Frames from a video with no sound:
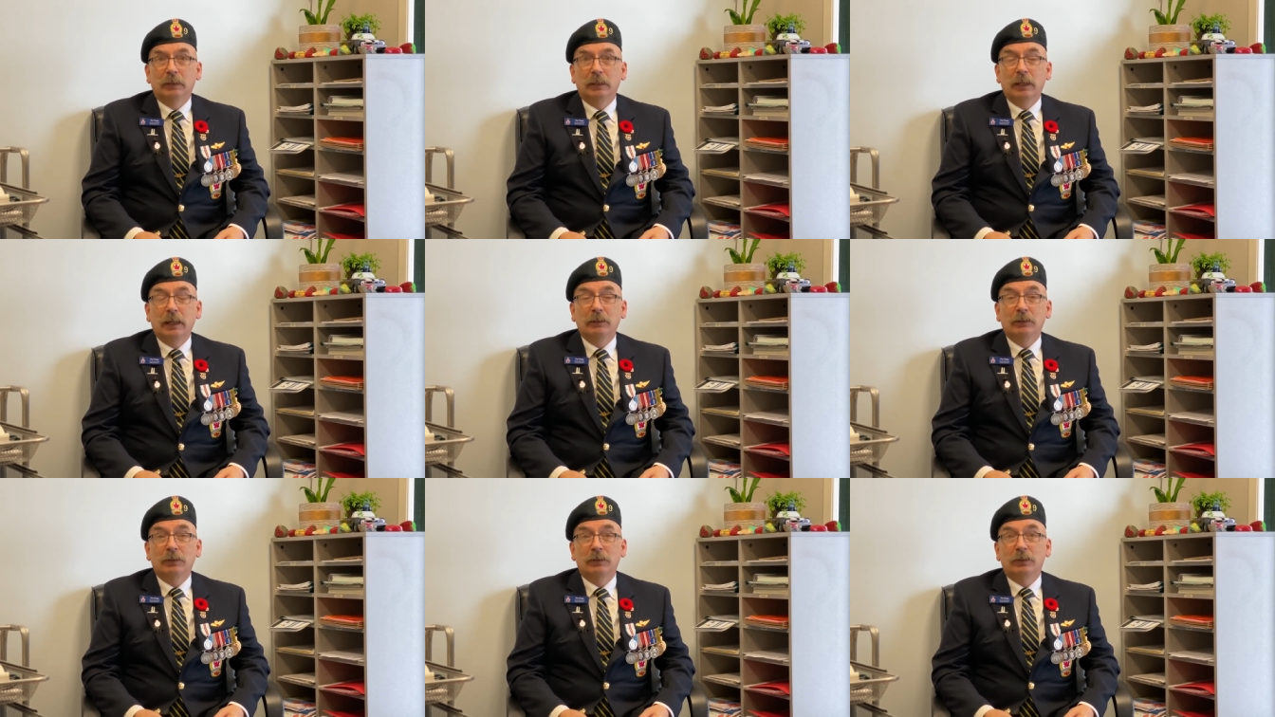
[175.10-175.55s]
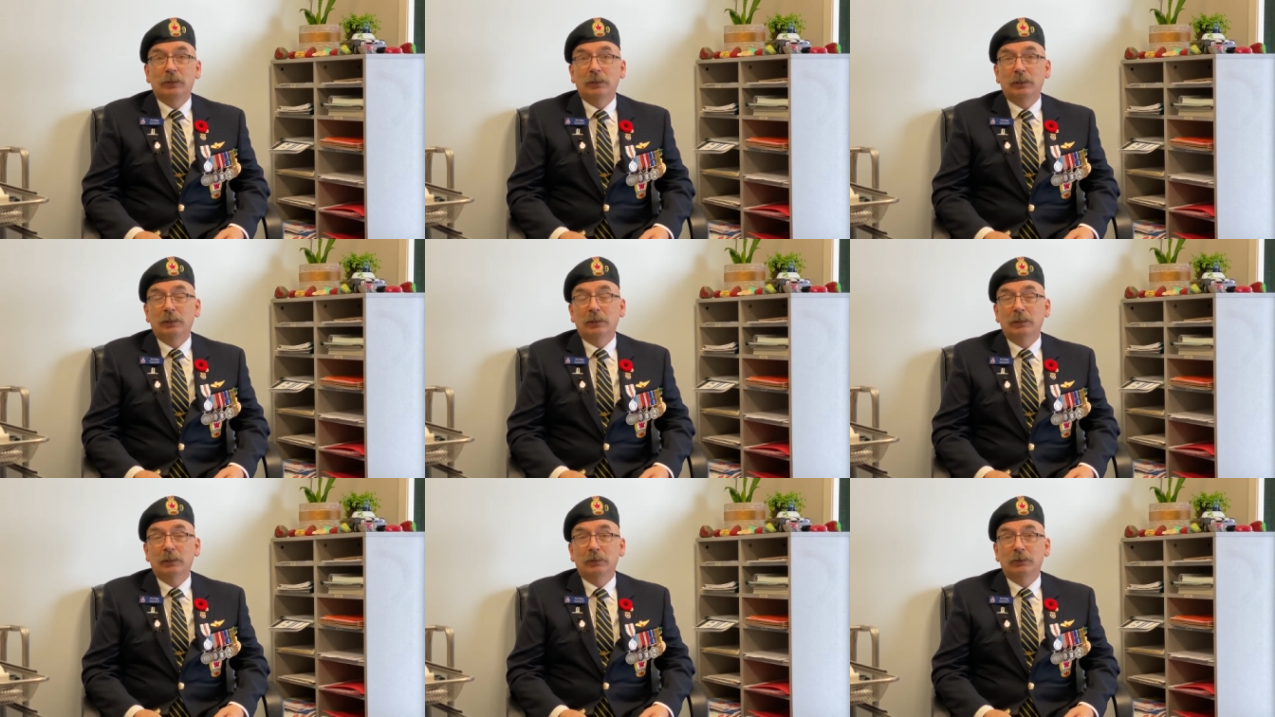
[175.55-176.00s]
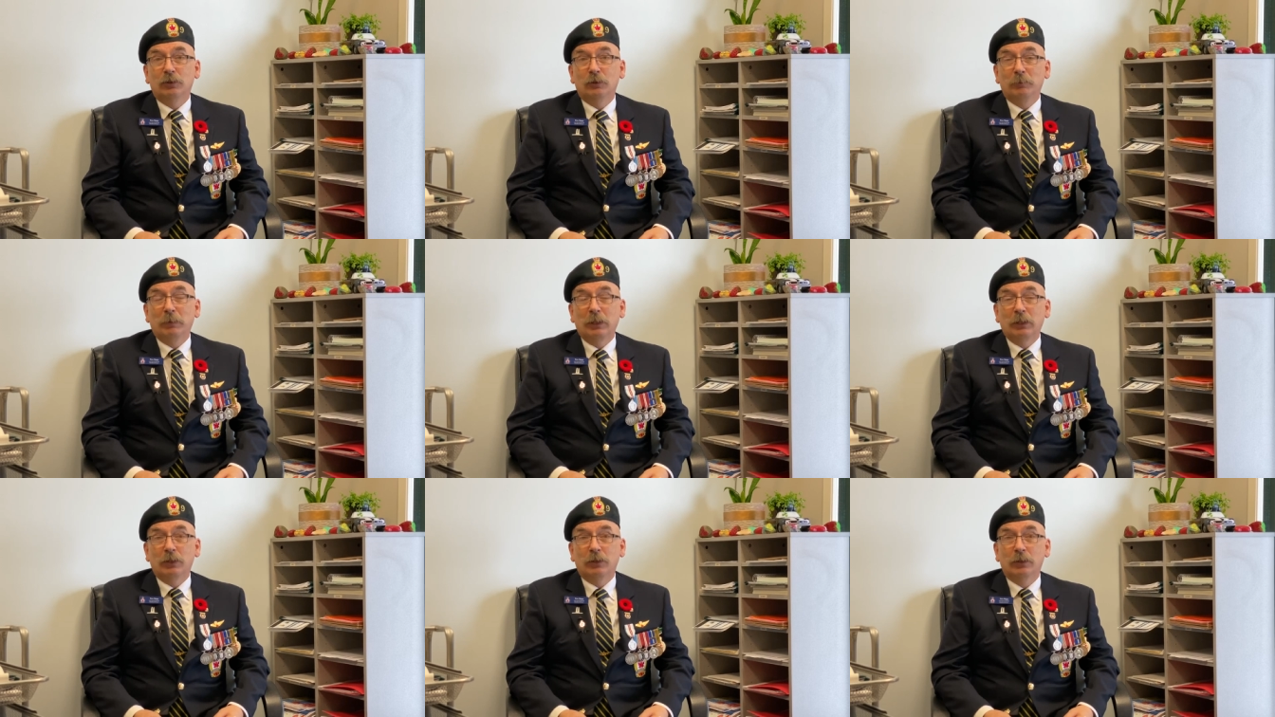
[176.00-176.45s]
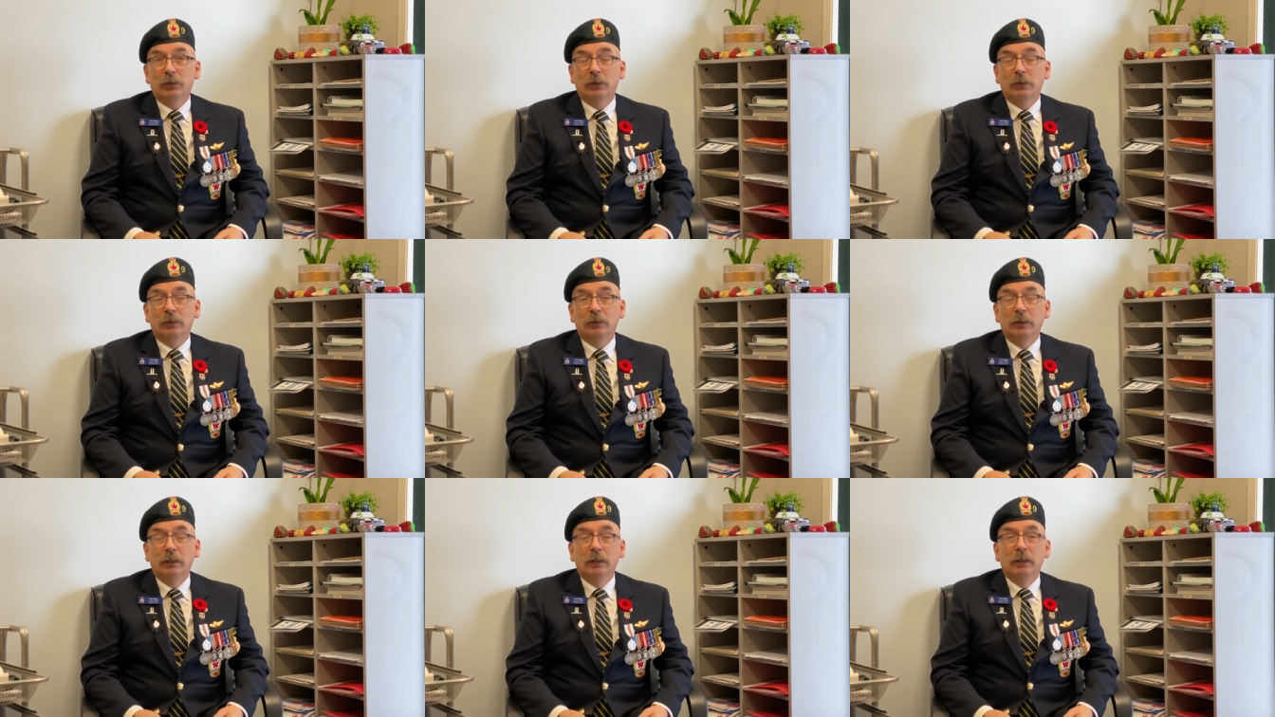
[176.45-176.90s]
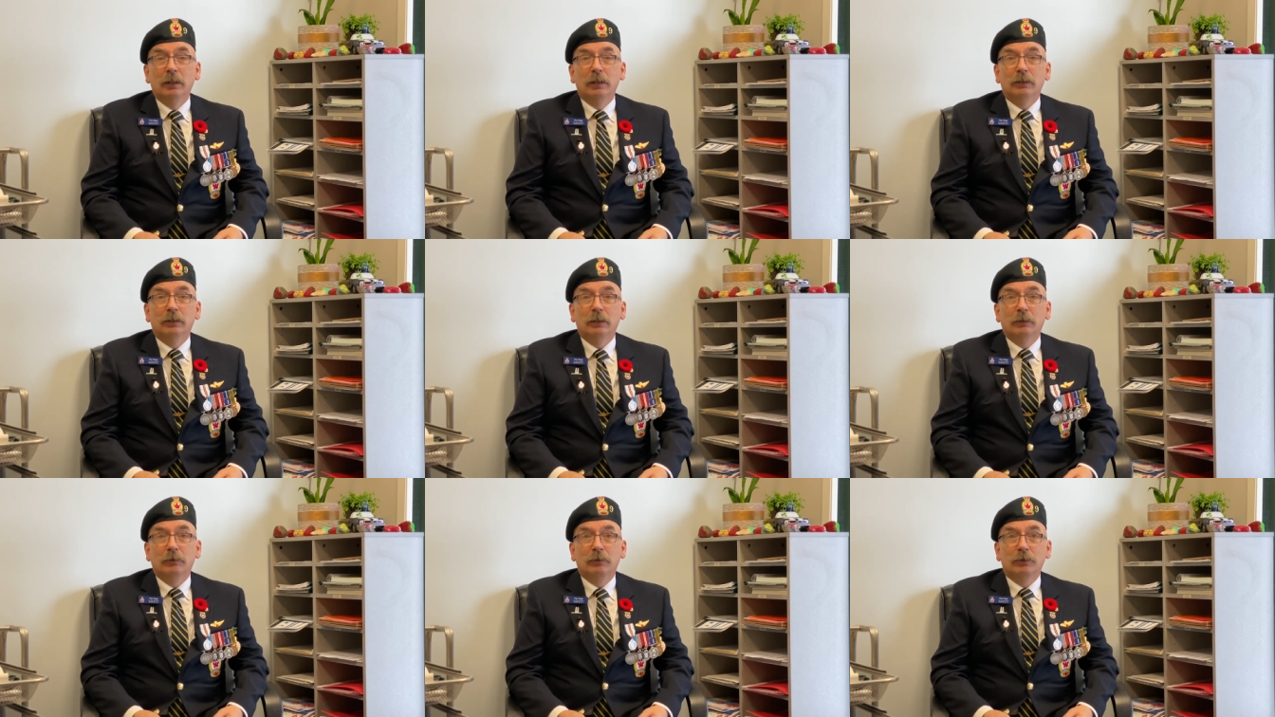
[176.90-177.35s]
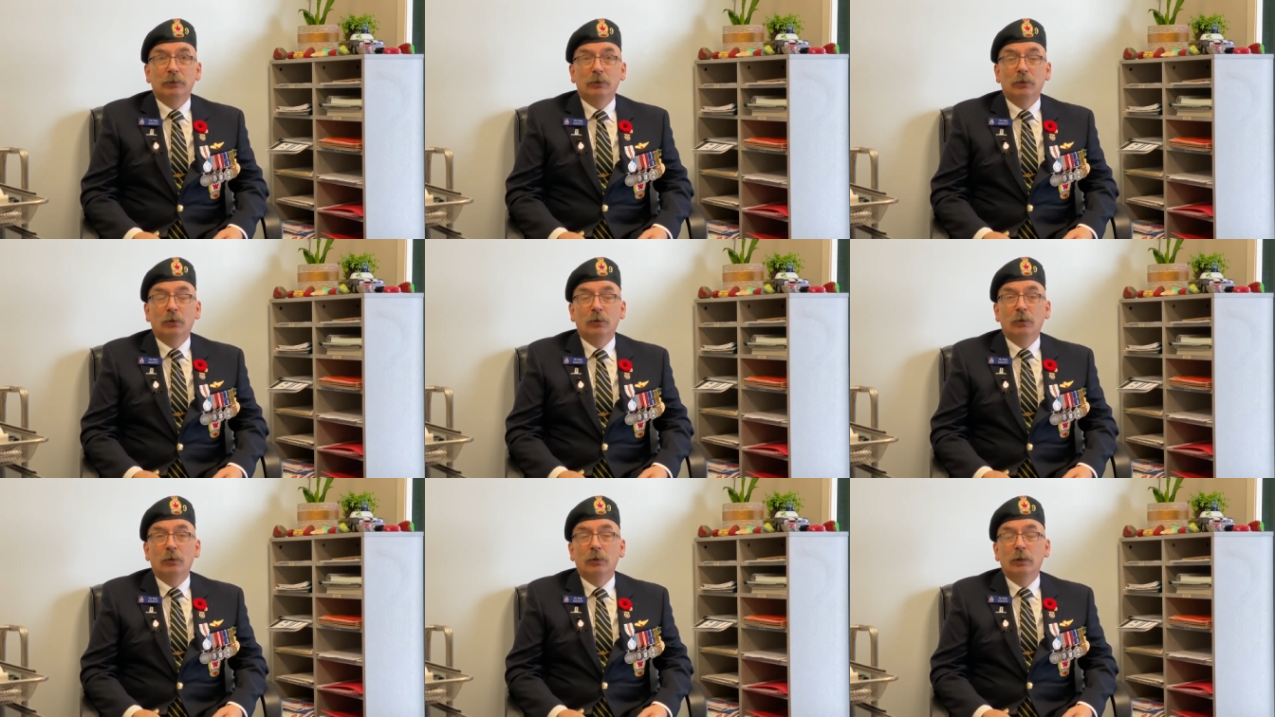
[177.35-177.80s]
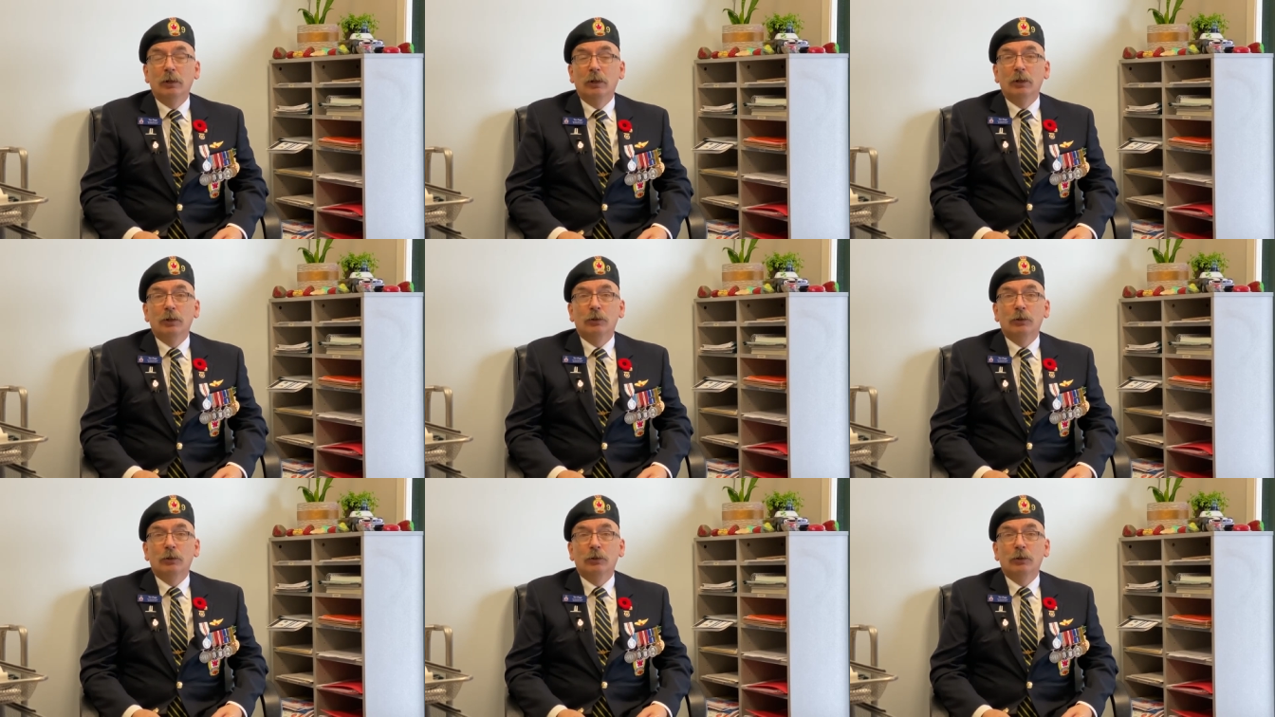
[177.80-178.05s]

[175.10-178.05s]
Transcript: and to see, to make sure there was no